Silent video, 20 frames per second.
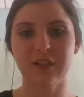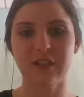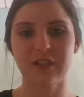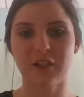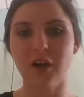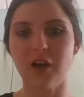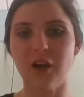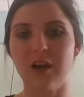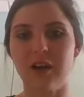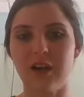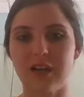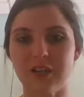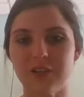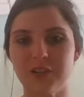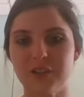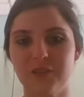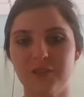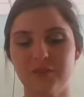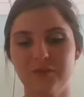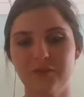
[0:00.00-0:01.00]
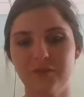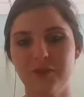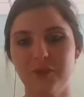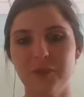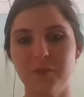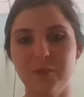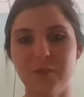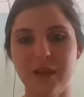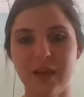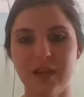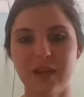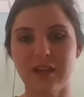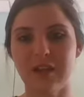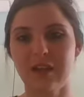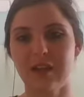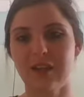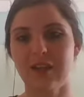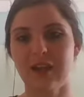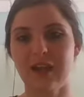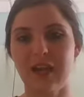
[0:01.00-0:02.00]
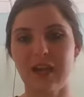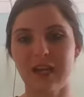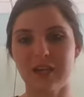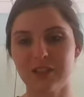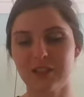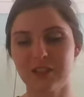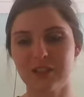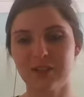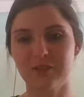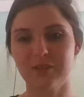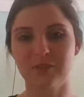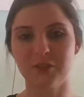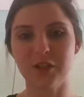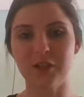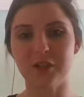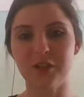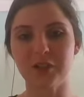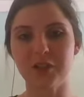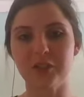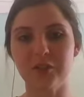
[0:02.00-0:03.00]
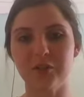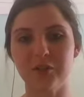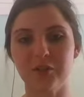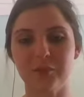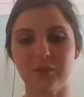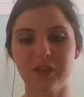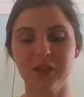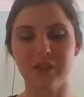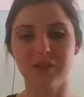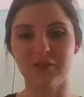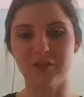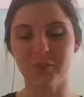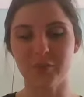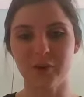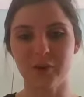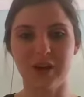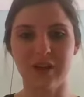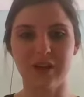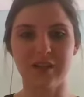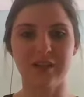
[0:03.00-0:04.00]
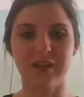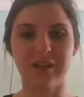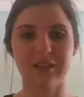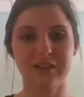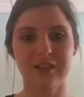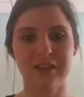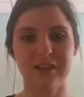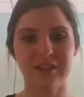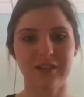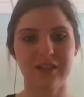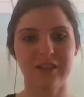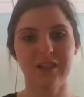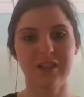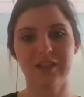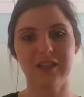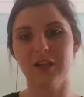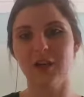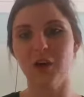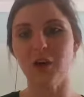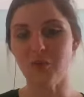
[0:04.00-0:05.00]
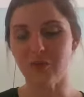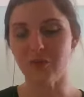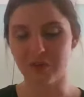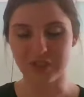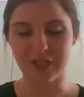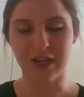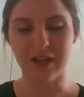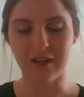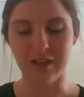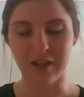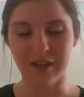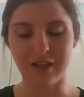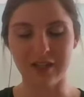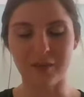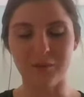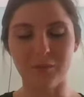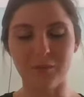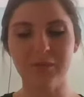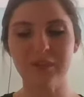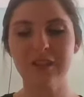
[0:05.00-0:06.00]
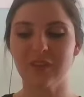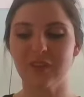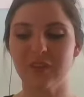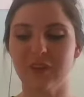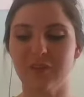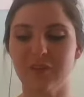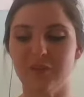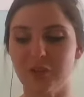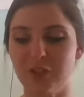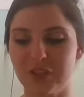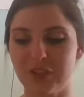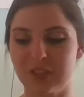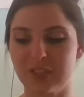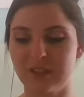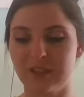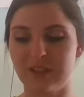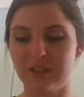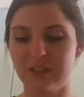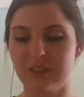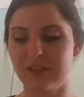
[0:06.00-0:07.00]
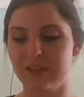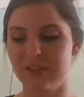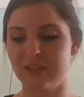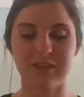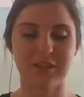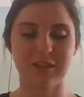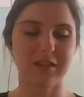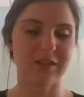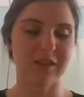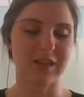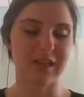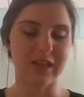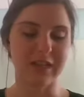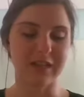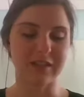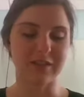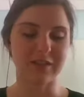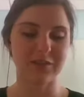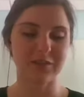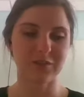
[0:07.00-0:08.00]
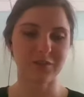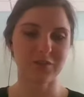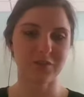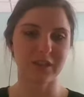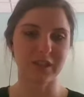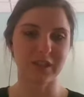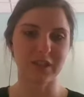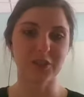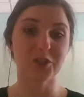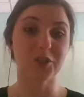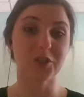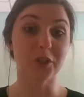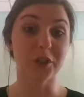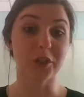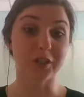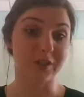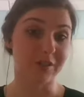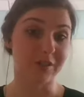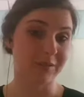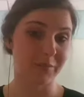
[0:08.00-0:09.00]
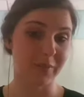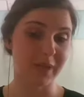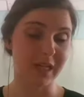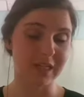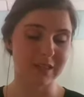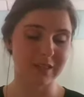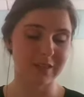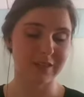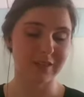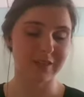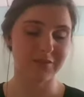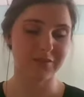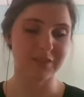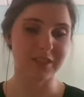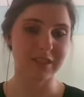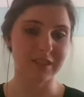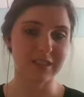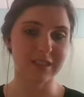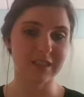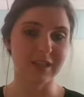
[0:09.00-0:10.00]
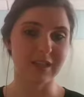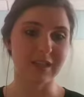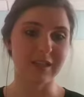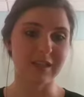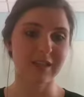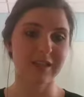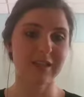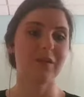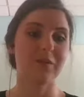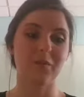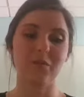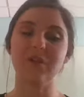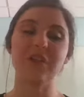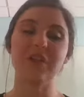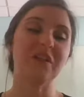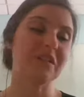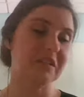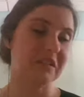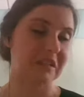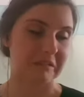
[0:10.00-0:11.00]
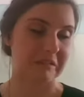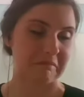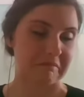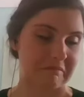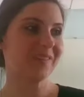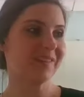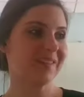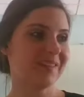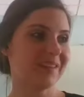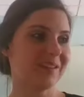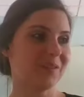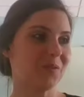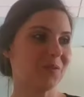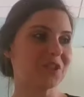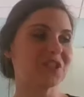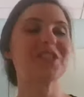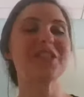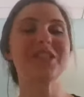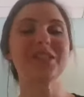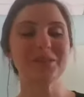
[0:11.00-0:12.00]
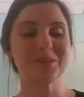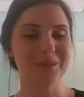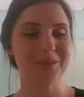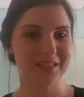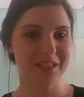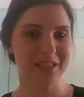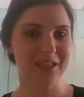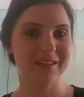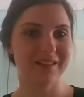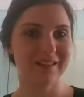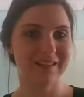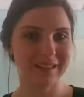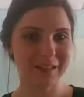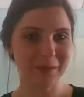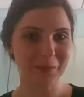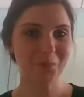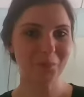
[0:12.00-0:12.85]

cost to make X volume of product over time versus a like sugar-based feedstock, we don't know. We're still working on that.